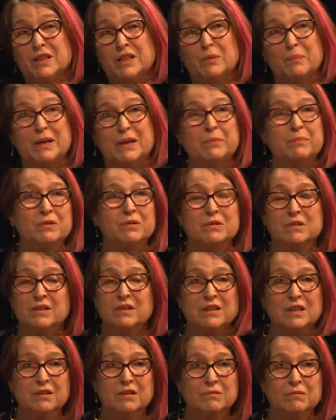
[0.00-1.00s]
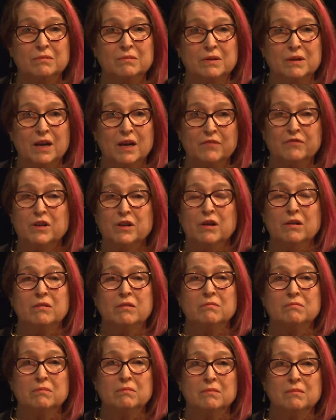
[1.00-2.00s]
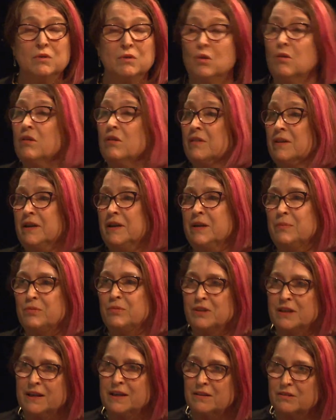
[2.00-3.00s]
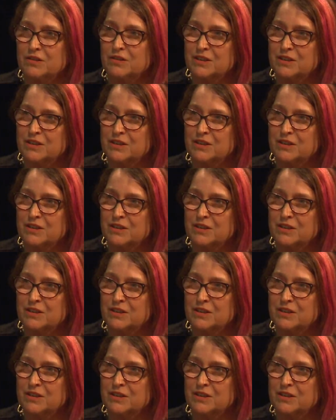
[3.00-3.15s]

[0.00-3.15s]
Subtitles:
the people that you have known longer than anybody else.